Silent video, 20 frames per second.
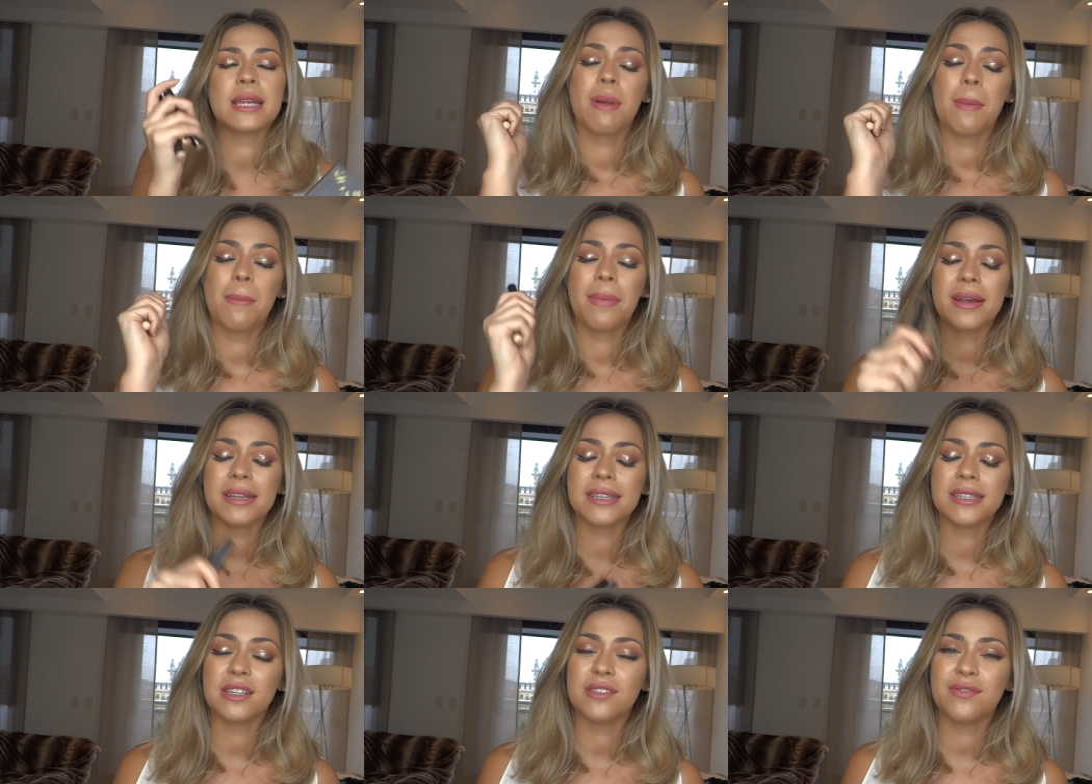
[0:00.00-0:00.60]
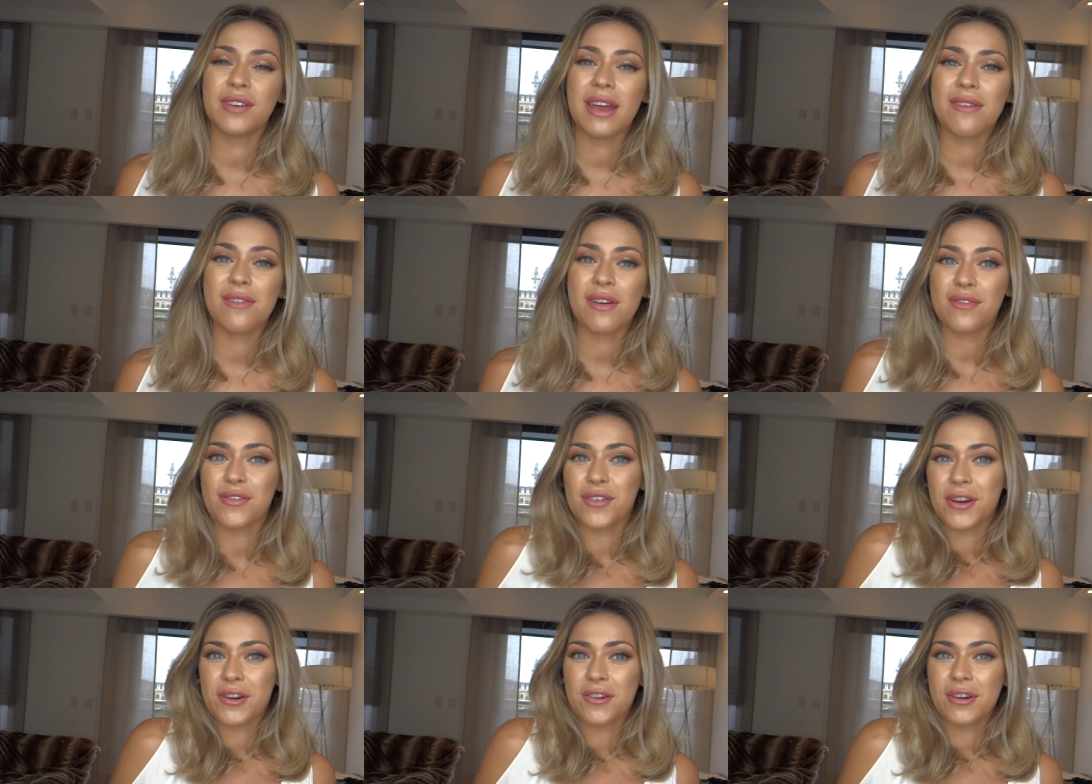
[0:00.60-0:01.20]
My personal
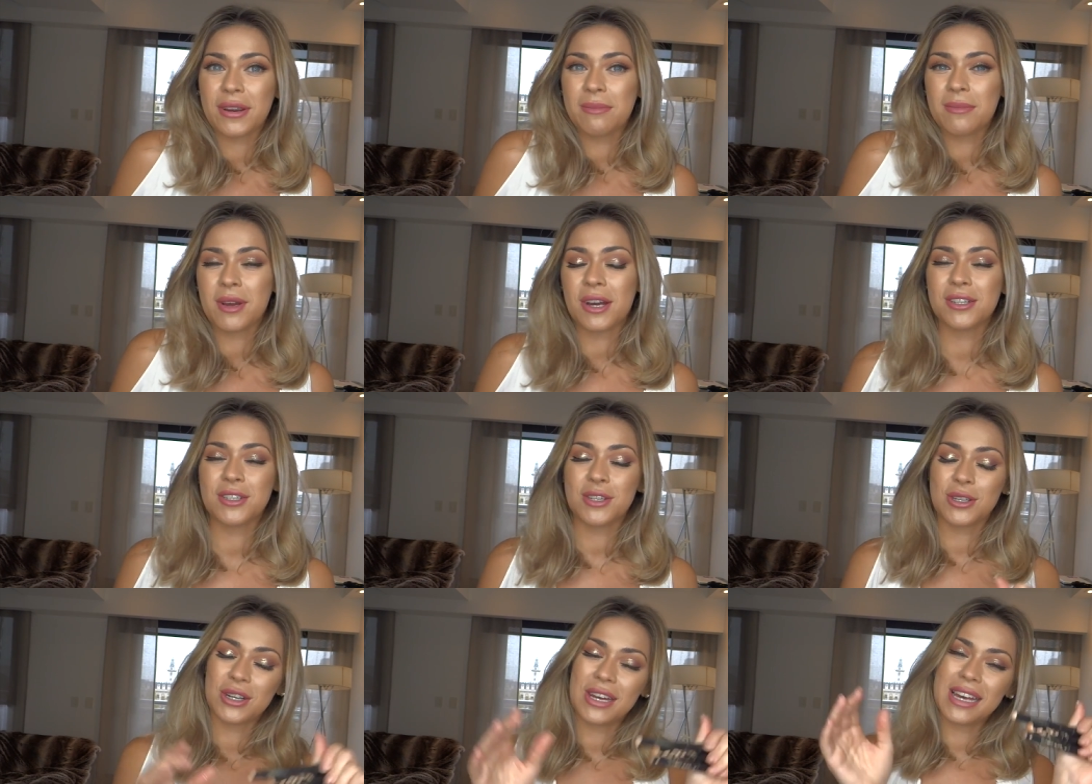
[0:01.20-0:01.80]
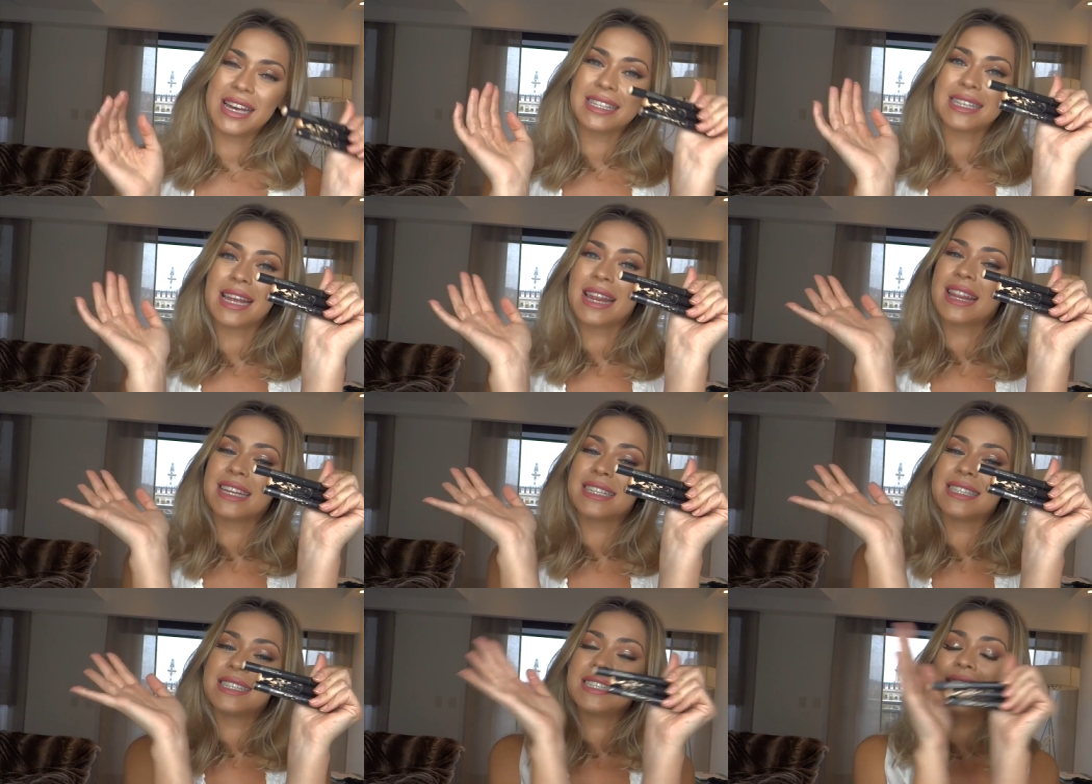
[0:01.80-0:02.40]
favorite for a cream contour is
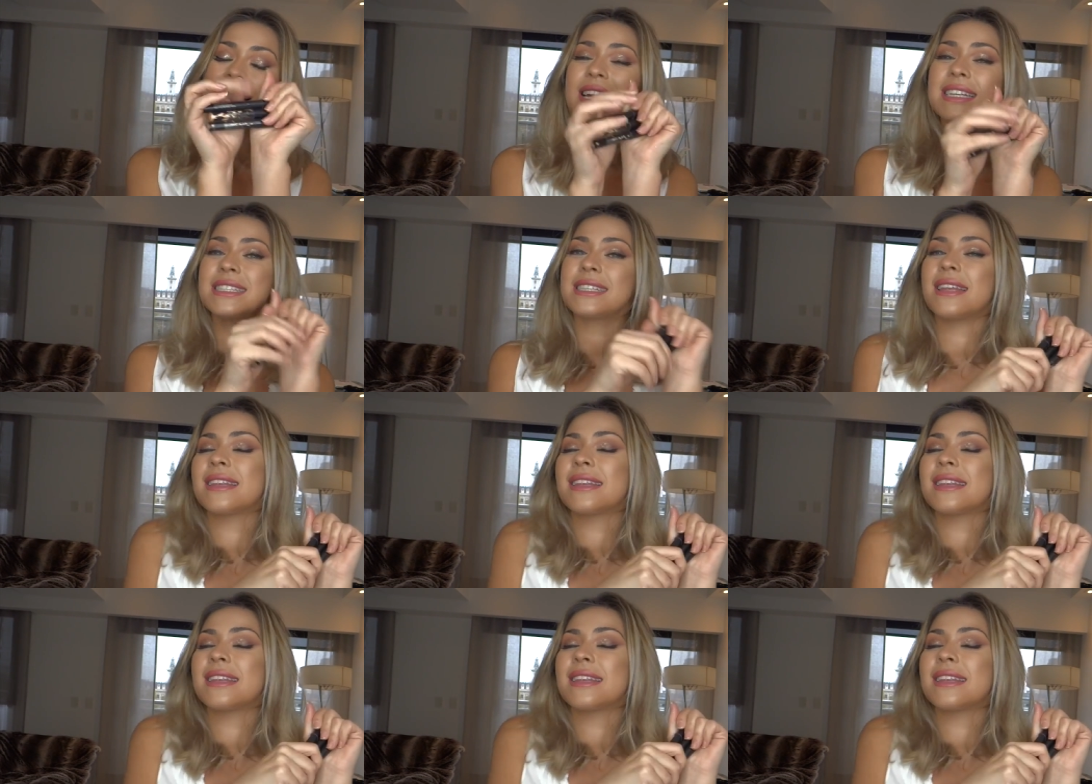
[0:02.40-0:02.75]
the sticks.